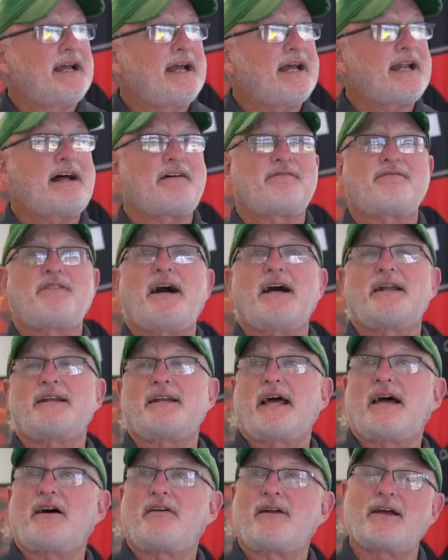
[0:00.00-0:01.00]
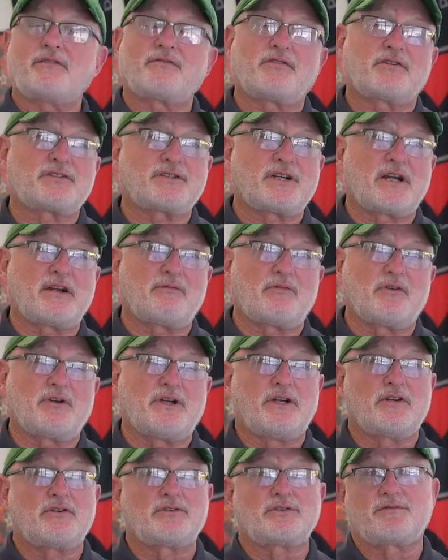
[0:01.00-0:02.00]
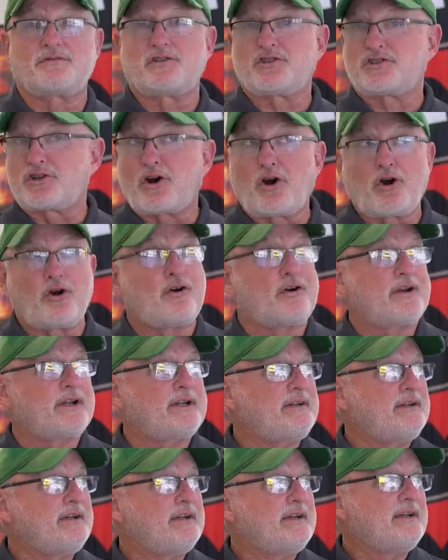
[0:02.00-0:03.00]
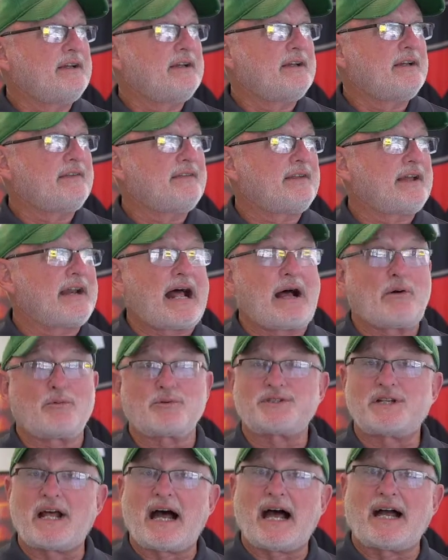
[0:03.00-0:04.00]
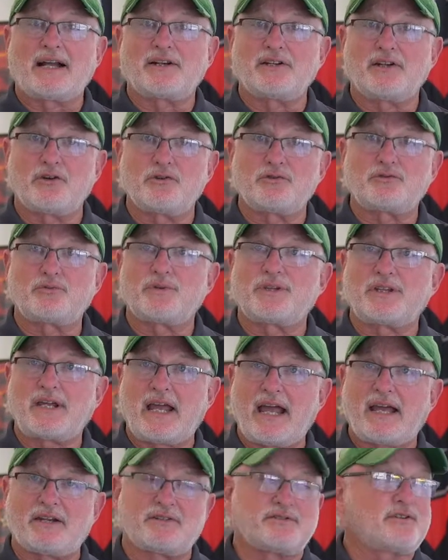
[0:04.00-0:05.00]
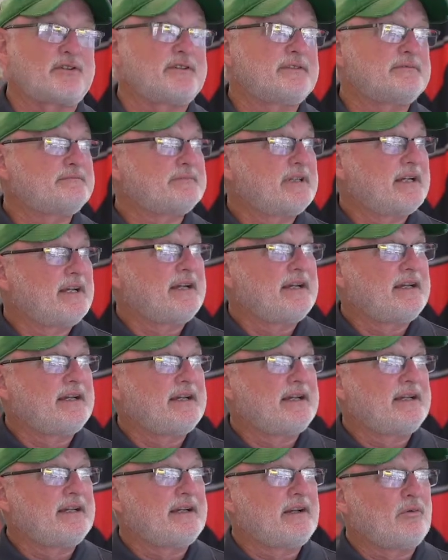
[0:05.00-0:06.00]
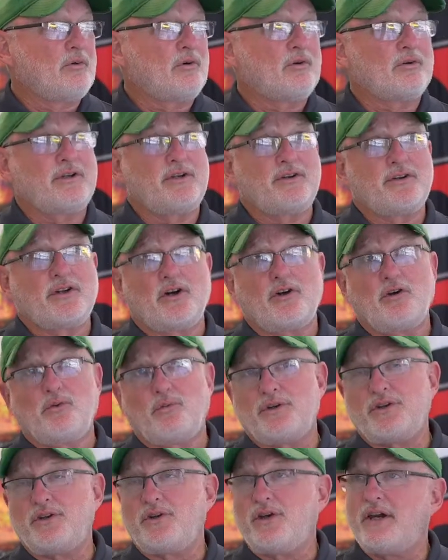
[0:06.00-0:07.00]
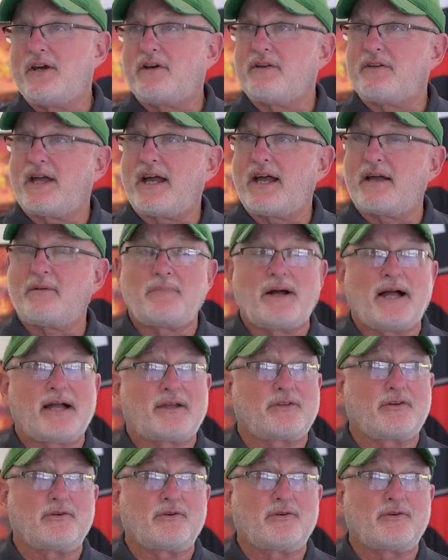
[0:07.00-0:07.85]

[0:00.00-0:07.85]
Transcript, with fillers: And I find out after several years of just hurting that I was diagnosed with cancer. Well, you know, when you hear that back